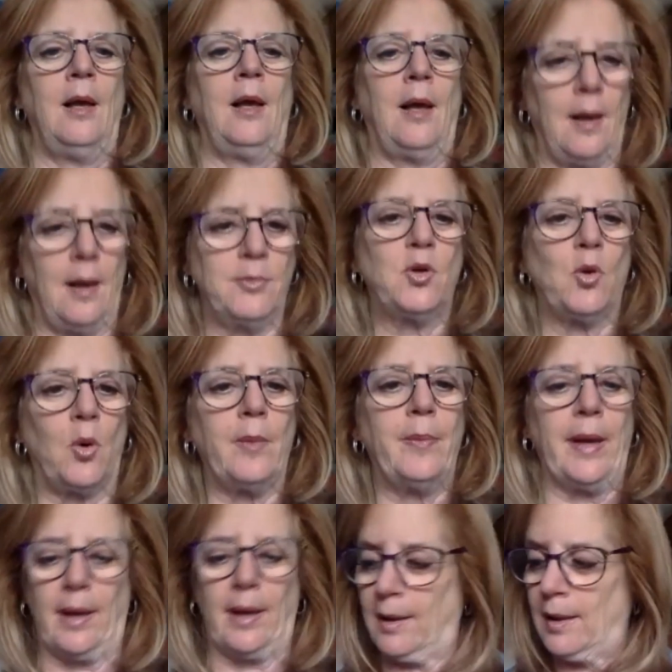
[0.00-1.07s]

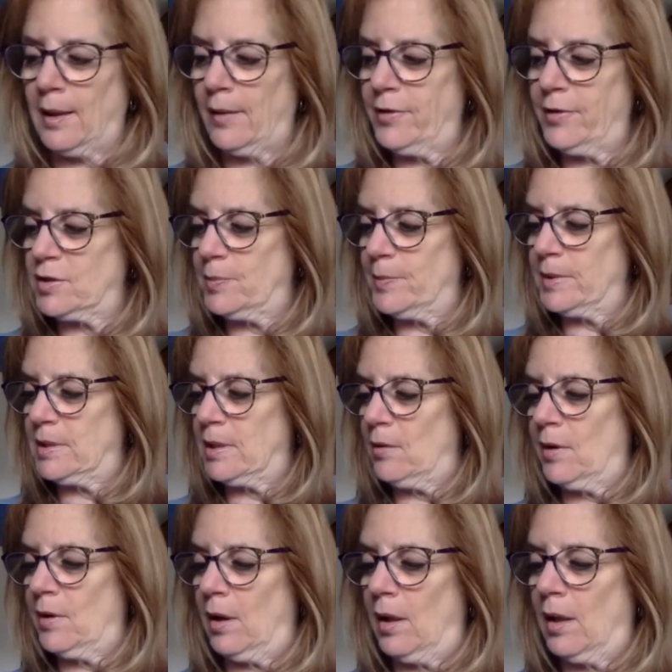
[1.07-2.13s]
absorbing this
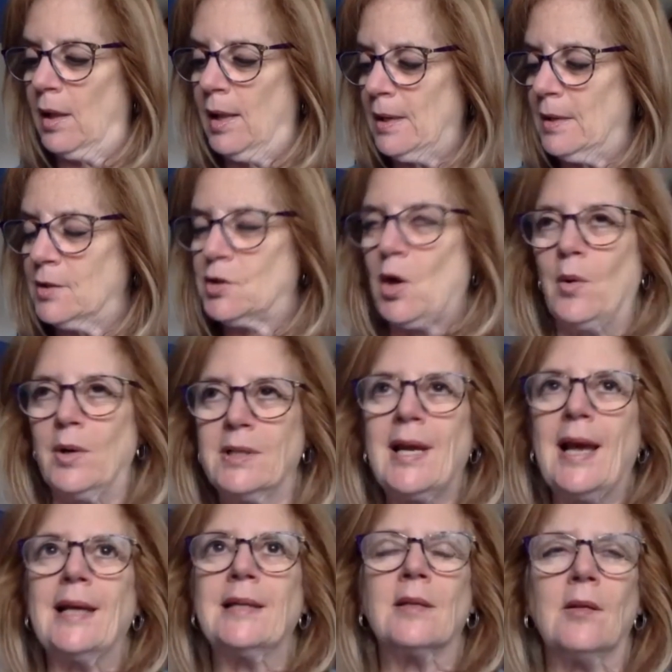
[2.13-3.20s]
material? So it
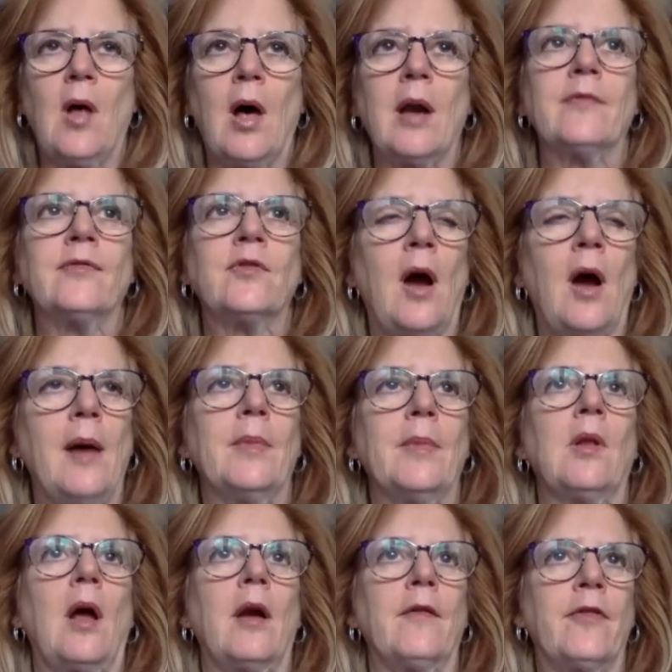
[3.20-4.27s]
takes a lot of time, a
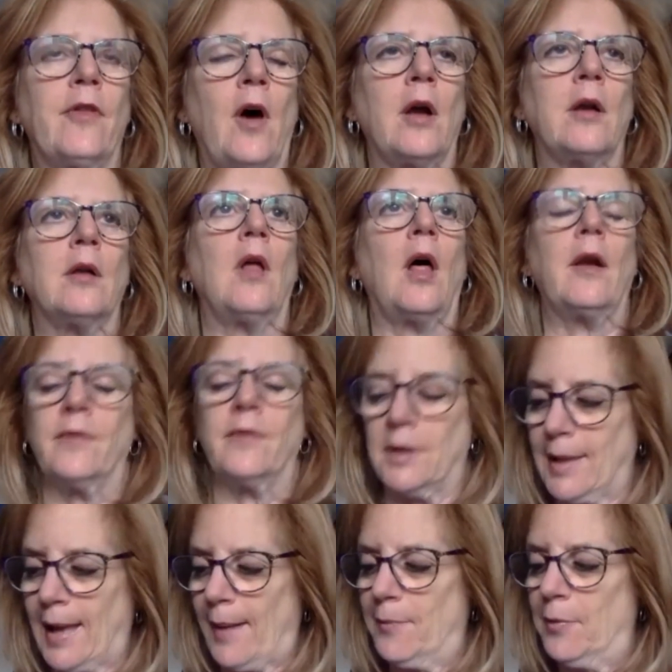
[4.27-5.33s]
lot of thought, a lot of
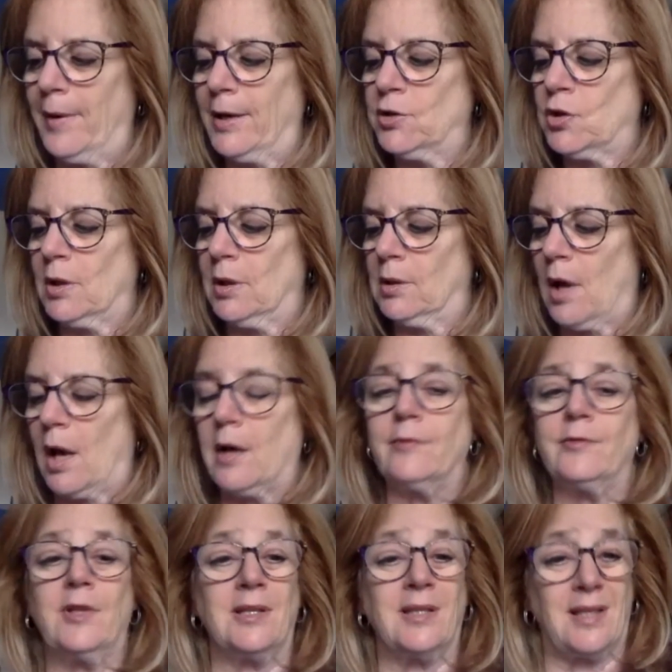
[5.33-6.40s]
collaboration, a lot
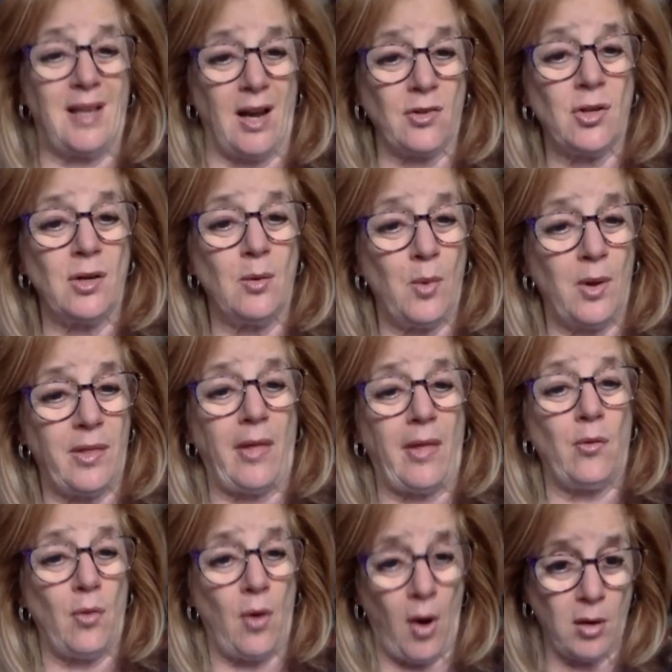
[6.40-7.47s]
of discussion with
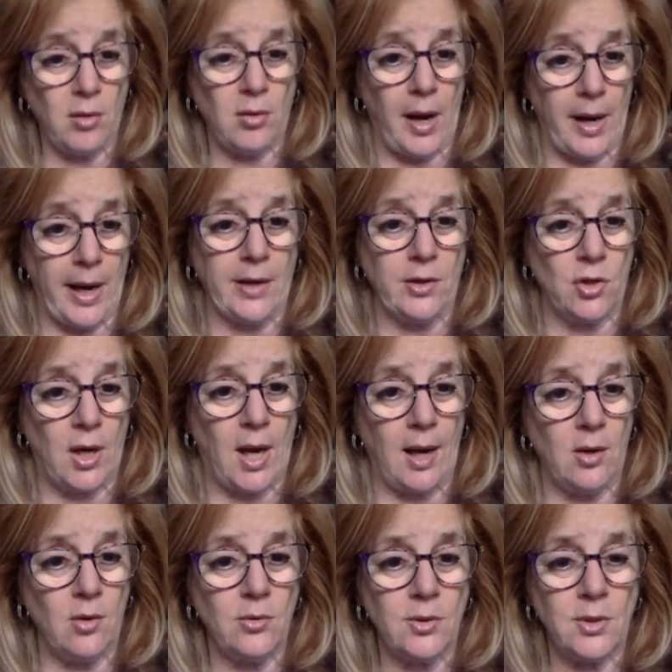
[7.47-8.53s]
other online
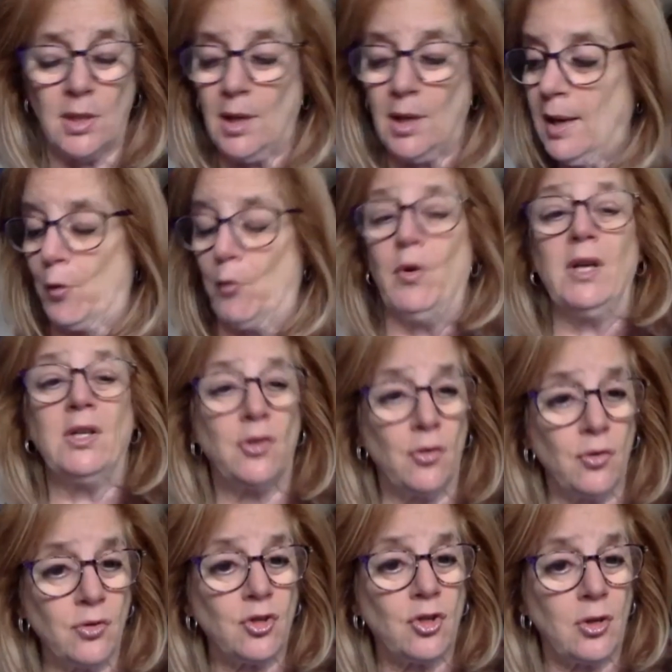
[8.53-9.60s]
educators,
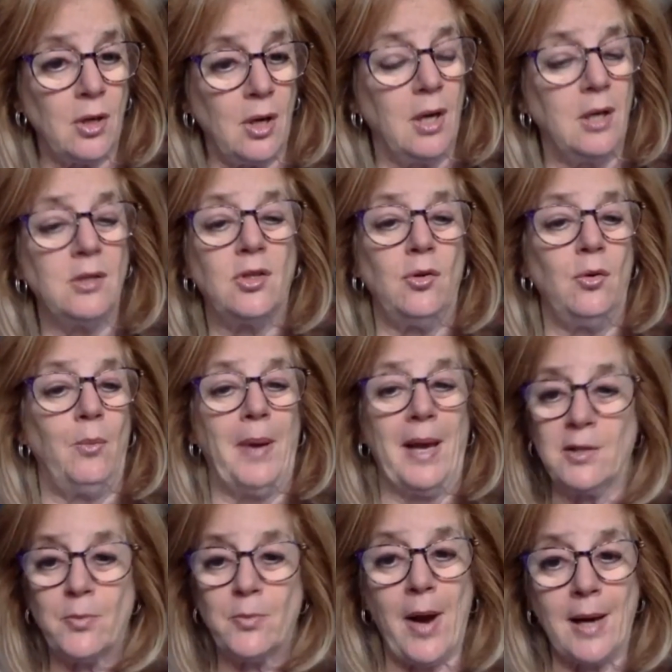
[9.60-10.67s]
research into
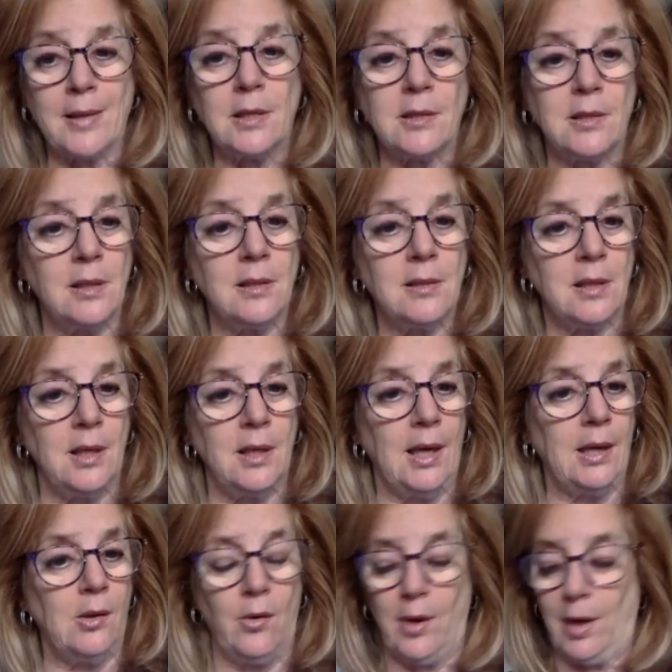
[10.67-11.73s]
best practices and
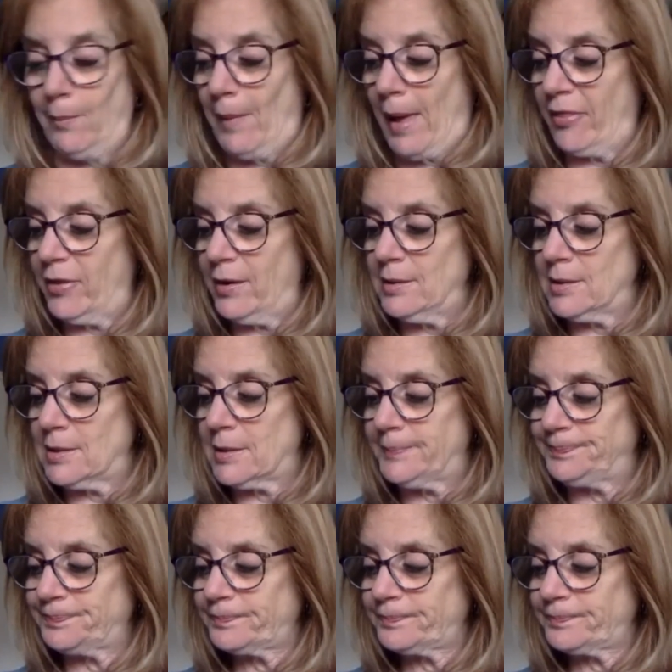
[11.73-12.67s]
e-learning methods,